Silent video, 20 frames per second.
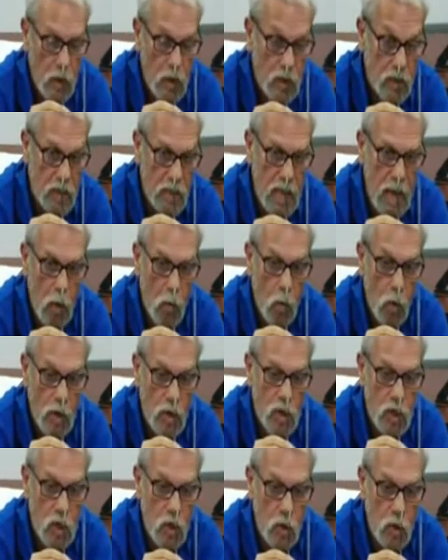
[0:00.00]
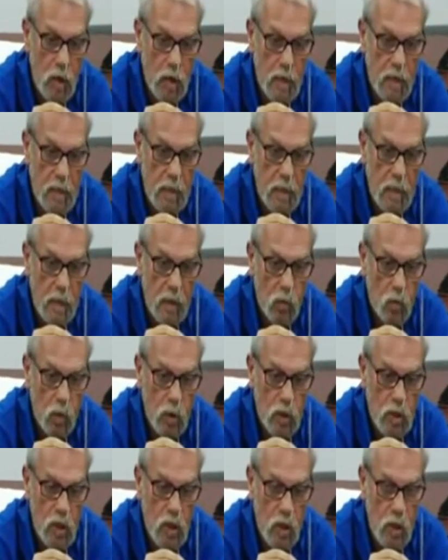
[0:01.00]
You see how one is straight and
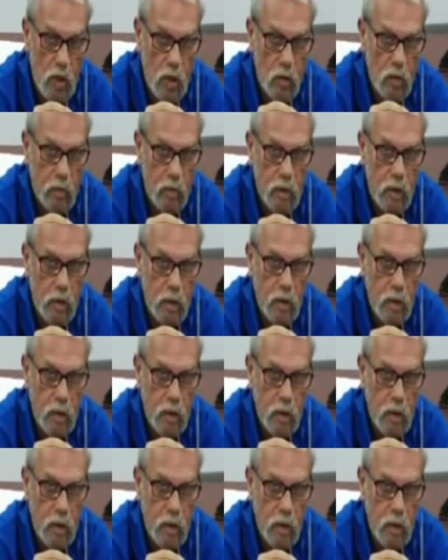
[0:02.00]
one is curved.